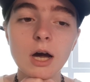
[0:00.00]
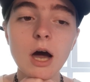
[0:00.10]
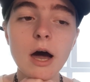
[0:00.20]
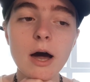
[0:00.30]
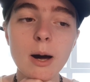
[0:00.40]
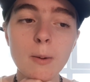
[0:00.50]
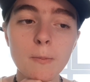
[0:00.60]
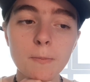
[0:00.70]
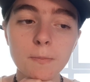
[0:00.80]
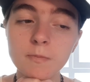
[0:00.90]

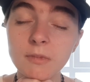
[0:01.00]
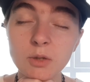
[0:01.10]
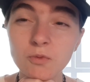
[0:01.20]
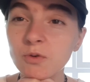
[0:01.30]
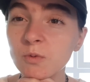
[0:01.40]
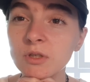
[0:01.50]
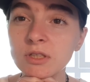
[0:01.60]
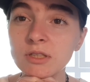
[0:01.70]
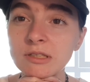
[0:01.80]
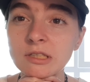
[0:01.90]
If you want
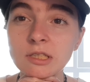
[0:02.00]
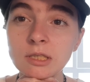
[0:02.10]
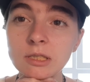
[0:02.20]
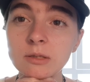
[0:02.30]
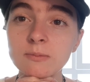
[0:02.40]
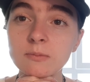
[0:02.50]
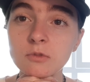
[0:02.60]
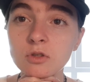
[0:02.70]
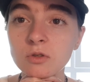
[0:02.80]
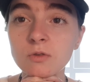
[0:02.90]
to see
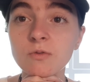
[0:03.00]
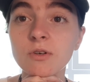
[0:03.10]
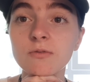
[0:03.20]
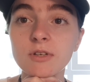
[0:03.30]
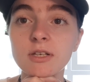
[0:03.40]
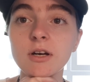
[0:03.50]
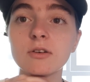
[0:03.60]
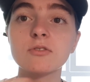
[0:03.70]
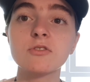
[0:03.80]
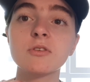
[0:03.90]
more of our
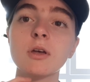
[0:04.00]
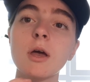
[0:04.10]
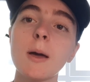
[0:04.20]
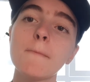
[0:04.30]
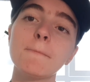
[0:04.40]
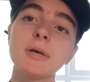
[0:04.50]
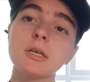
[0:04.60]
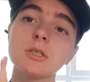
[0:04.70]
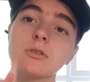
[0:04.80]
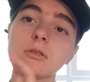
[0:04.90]
videos,
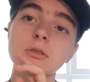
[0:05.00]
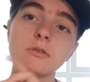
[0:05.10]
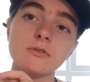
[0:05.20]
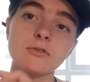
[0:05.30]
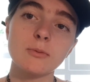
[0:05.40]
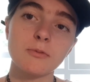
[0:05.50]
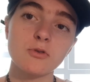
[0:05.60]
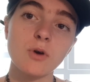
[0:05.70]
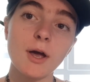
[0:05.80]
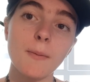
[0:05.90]
make sure to
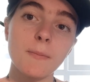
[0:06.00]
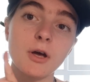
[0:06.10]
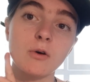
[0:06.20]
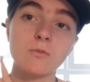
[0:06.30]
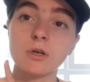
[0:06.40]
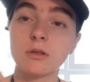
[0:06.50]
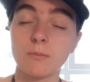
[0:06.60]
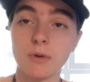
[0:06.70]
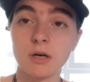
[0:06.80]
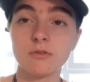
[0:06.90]
subscribe and ring the
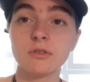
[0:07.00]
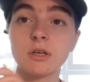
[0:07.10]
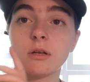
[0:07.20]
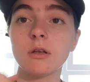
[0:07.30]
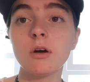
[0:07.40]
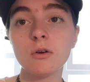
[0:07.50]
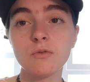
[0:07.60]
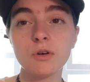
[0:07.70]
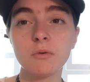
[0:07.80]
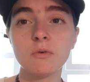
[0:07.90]
bell to get
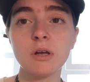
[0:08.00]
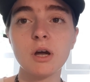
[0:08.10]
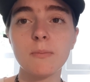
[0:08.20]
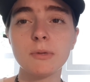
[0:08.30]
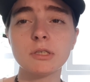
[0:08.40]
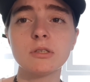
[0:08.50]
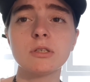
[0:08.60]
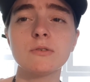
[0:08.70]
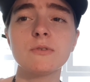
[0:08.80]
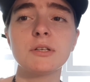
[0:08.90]
notified when we upload a
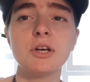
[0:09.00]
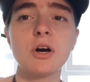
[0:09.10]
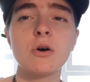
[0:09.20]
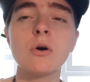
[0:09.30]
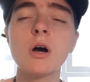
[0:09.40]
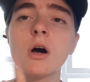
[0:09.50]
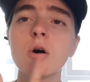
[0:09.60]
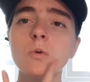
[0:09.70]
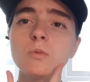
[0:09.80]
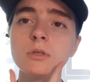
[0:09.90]
new video.
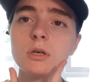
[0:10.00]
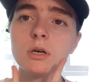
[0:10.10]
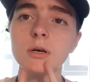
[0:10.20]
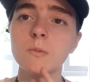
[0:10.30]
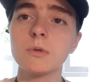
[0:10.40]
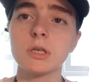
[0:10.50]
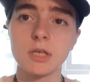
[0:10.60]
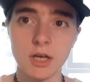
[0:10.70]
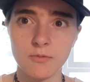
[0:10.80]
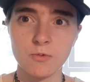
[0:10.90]
We upload
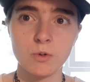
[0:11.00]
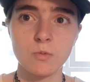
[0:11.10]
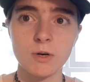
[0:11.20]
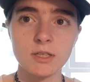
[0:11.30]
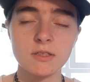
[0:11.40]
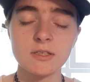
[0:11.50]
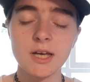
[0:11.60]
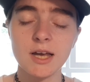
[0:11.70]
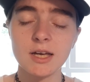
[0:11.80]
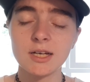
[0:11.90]
every
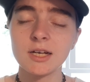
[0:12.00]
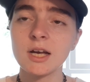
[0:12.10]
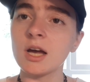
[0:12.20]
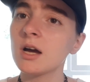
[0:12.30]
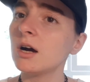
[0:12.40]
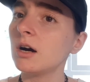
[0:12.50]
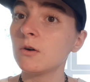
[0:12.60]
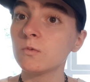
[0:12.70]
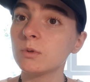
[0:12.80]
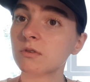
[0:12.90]
Wednesday,
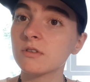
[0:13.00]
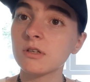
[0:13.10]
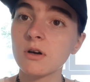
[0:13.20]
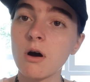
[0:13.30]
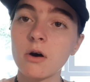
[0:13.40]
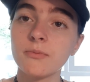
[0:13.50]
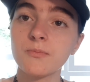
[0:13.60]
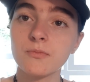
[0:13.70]
and we'll see y'all